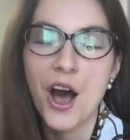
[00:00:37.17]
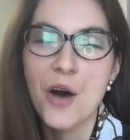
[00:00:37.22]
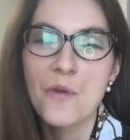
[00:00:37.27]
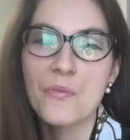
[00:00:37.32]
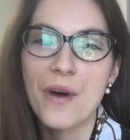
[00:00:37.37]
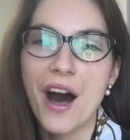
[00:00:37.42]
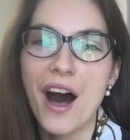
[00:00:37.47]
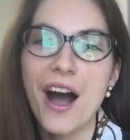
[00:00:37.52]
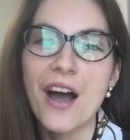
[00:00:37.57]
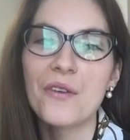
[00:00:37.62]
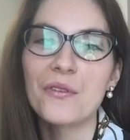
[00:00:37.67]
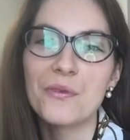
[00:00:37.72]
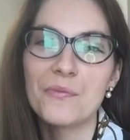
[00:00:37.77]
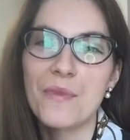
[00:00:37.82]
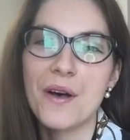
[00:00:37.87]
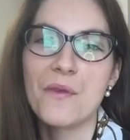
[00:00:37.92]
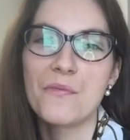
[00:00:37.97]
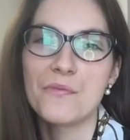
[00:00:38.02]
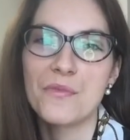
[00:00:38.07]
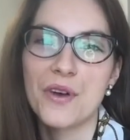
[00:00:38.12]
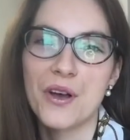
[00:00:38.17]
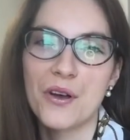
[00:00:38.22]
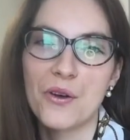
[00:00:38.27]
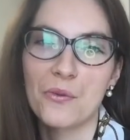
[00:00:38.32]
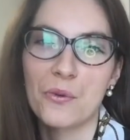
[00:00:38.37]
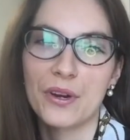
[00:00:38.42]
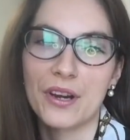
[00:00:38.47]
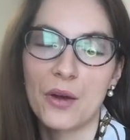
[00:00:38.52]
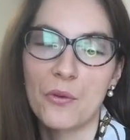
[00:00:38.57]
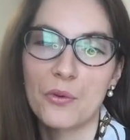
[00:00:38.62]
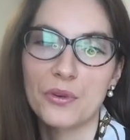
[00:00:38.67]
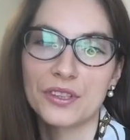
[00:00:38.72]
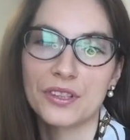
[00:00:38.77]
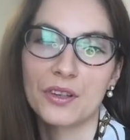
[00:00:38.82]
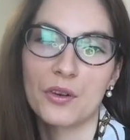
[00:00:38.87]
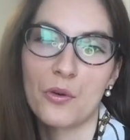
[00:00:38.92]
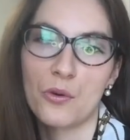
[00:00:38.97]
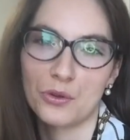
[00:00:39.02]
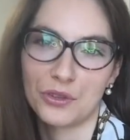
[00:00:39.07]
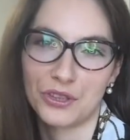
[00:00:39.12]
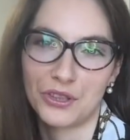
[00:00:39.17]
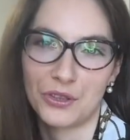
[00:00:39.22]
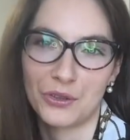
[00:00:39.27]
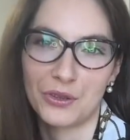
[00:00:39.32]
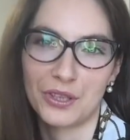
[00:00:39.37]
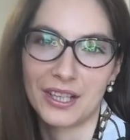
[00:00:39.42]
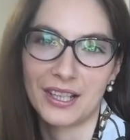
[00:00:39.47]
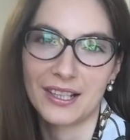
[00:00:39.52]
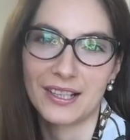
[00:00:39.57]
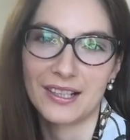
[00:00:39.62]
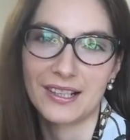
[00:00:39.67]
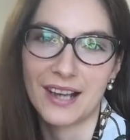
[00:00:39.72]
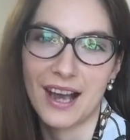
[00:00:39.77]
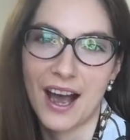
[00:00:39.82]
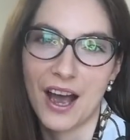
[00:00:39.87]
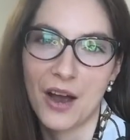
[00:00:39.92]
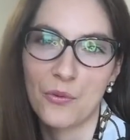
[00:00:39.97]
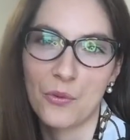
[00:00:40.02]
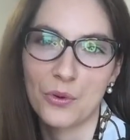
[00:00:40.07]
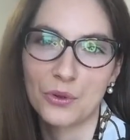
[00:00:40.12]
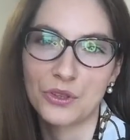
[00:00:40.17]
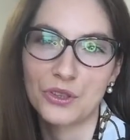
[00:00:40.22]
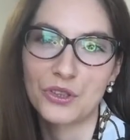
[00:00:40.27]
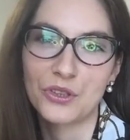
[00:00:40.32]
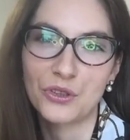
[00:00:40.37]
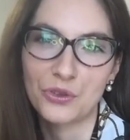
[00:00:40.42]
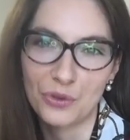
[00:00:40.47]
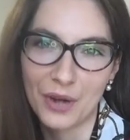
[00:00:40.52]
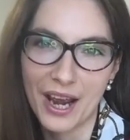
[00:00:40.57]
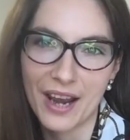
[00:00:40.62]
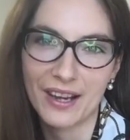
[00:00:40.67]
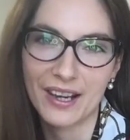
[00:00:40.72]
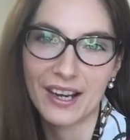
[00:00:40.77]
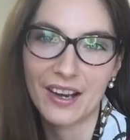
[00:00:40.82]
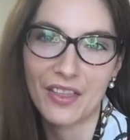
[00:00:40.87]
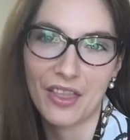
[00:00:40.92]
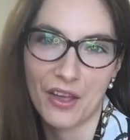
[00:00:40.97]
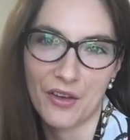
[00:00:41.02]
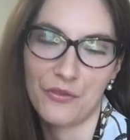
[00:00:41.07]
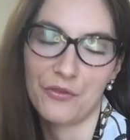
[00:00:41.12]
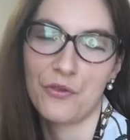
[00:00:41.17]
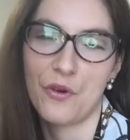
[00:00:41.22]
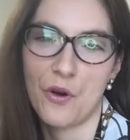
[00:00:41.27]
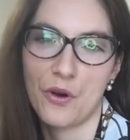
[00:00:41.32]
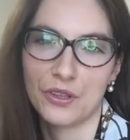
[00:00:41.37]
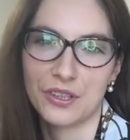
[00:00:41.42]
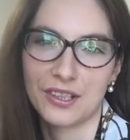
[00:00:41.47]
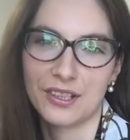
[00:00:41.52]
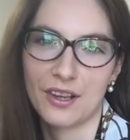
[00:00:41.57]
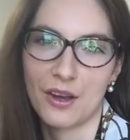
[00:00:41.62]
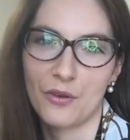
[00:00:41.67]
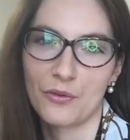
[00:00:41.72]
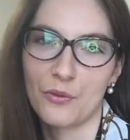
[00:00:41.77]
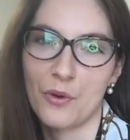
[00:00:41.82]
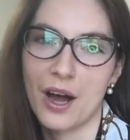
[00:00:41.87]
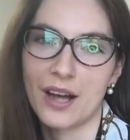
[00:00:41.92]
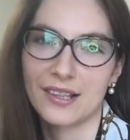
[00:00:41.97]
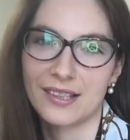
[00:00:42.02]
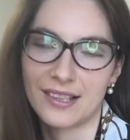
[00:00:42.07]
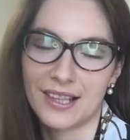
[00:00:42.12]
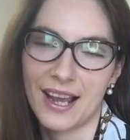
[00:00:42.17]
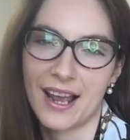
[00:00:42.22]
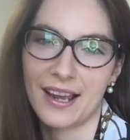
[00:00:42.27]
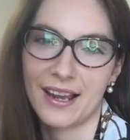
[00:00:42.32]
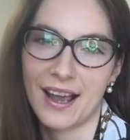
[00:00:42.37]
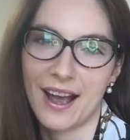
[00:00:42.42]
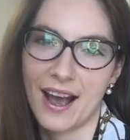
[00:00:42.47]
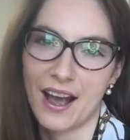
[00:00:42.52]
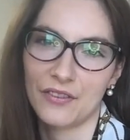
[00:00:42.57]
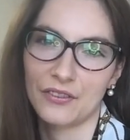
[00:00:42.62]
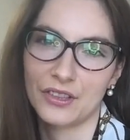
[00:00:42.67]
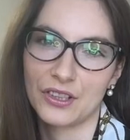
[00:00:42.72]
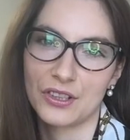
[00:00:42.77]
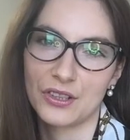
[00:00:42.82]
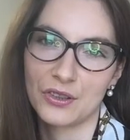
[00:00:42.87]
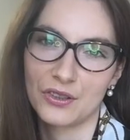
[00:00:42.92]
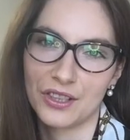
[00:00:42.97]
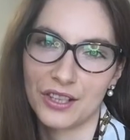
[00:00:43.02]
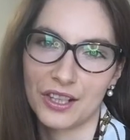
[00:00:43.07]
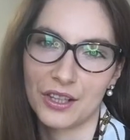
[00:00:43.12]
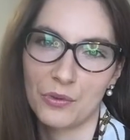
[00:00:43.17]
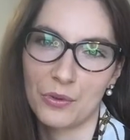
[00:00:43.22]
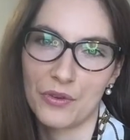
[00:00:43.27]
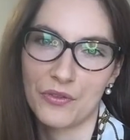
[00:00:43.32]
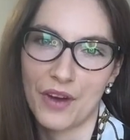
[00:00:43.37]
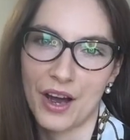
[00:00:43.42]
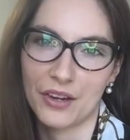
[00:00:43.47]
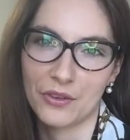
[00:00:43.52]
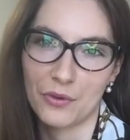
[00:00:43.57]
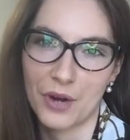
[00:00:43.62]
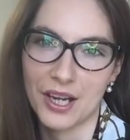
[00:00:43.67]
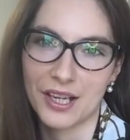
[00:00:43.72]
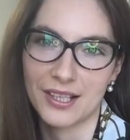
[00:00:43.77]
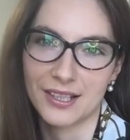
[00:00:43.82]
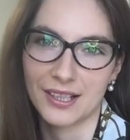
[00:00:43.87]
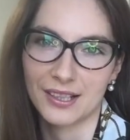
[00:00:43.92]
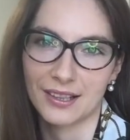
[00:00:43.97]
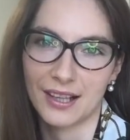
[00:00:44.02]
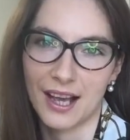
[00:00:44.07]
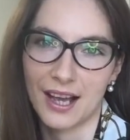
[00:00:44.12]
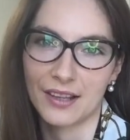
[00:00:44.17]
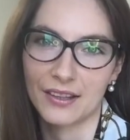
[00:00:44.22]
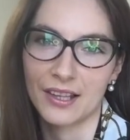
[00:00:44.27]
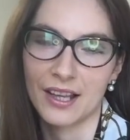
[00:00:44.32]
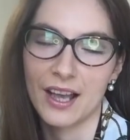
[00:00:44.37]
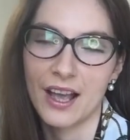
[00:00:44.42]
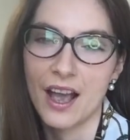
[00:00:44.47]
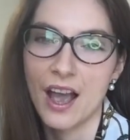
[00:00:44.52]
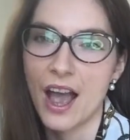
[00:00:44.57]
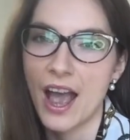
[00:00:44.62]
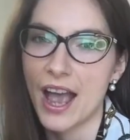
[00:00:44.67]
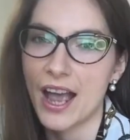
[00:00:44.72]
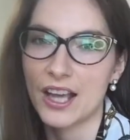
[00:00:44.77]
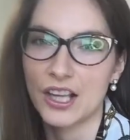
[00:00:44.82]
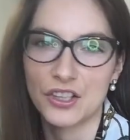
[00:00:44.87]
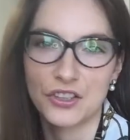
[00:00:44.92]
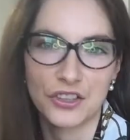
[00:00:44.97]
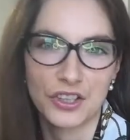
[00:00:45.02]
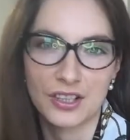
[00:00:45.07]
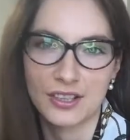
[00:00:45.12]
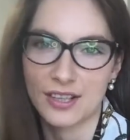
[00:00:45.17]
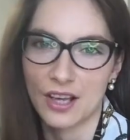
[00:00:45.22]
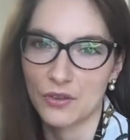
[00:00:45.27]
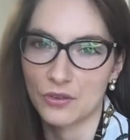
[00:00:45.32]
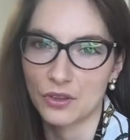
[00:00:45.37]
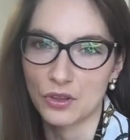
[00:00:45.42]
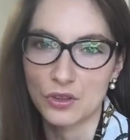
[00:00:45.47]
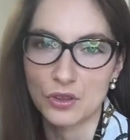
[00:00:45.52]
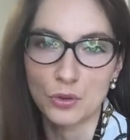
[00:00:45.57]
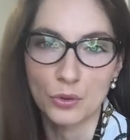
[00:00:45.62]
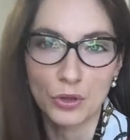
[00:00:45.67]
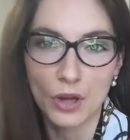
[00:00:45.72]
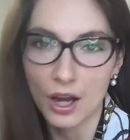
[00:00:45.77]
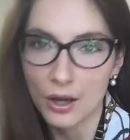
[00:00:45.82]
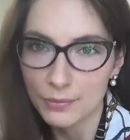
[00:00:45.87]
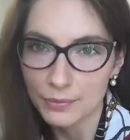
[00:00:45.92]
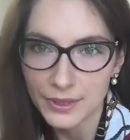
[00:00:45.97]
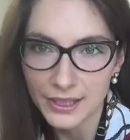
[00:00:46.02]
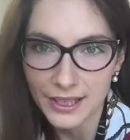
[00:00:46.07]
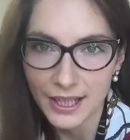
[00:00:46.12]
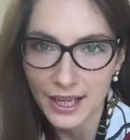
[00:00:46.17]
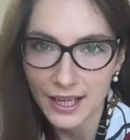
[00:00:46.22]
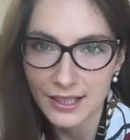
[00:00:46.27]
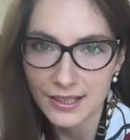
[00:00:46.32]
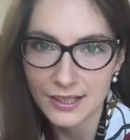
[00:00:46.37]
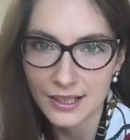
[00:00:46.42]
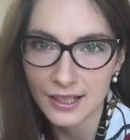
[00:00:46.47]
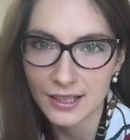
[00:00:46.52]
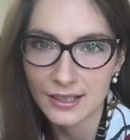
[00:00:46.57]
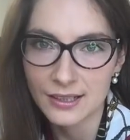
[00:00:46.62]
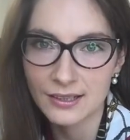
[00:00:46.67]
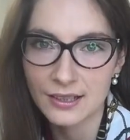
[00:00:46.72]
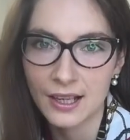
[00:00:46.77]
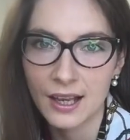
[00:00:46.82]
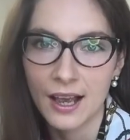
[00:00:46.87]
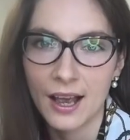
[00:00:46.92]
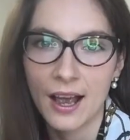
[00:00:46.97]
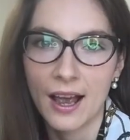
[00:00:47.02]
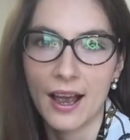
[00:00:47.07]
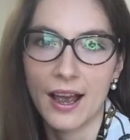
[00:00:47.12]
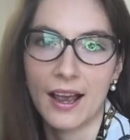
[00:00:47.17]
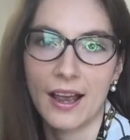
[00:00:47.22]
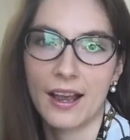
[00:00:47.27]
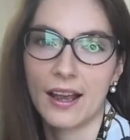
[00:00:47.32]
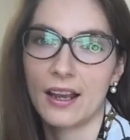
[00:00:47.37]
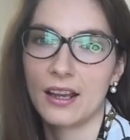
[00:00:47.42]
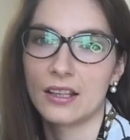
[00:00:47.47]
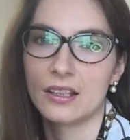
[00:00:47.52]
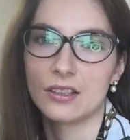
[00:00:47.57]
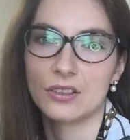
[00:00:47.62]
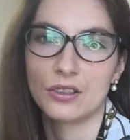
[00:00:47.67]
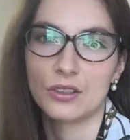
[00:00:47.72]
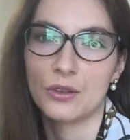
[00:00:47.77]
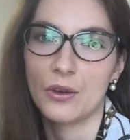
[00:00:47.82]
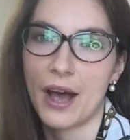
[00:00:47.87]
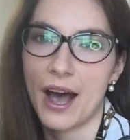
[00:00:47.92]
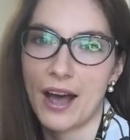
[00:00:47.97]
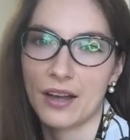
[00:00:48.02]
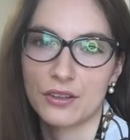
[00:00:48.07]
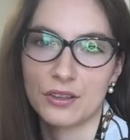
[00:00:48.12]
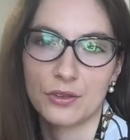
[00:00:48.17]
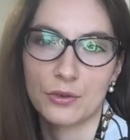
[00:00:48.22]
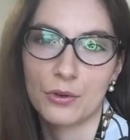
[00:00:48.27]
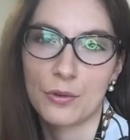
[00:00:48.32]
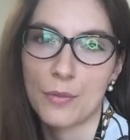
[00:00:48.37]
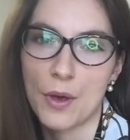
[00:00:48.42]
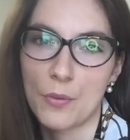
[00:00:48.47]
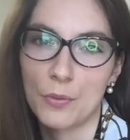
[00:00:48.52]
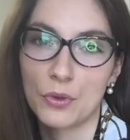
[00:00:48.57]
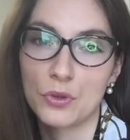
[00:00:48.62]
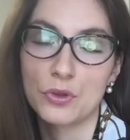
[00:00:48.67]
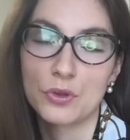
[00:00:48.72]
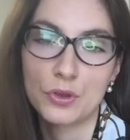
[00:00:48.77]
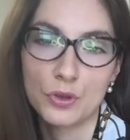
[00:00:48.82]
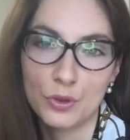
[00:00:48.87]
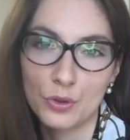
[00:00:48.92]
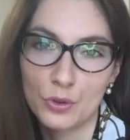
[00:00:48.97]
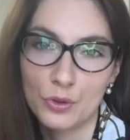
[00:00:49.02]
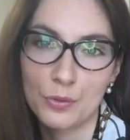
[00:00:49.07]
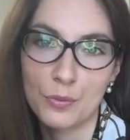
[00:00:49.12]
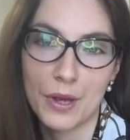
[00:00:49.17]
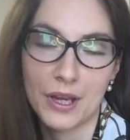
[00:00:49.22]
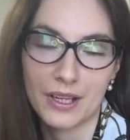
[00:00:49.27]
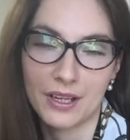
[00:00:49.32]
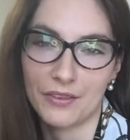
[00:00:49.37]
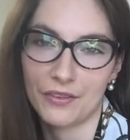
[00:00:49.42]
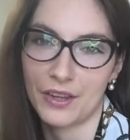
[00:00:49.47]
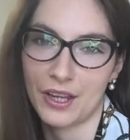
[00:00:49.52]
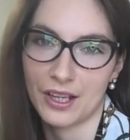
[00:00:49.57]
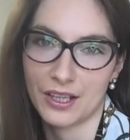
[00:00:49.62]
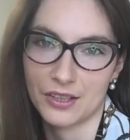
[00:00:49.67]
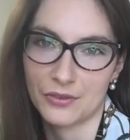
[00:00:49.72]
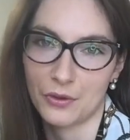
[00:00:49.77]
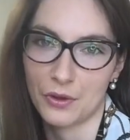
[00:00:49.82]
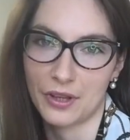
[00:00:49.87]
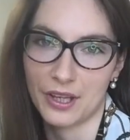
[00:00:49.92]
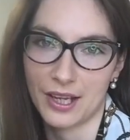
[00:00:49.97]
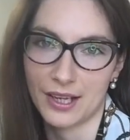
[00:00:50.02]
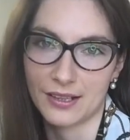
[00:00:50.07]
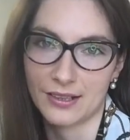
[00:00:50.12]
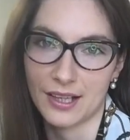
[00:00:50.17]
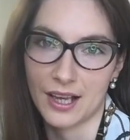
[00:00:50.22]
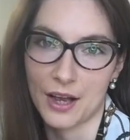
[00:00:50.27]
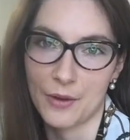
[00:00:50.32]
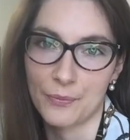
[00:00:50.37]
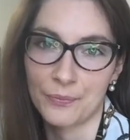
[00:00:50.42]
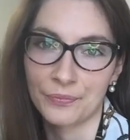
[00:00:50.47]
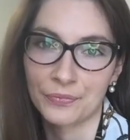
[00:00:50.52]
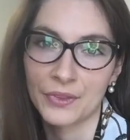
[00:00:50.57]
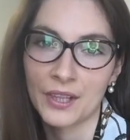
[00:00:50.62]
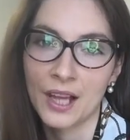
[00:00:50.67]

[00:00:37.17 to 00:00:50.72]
But I remember when I was a law student, I was dreading the thought of one day having to deal with unregistered land. It just sounded too complicated and you had to remember too many things for the exam.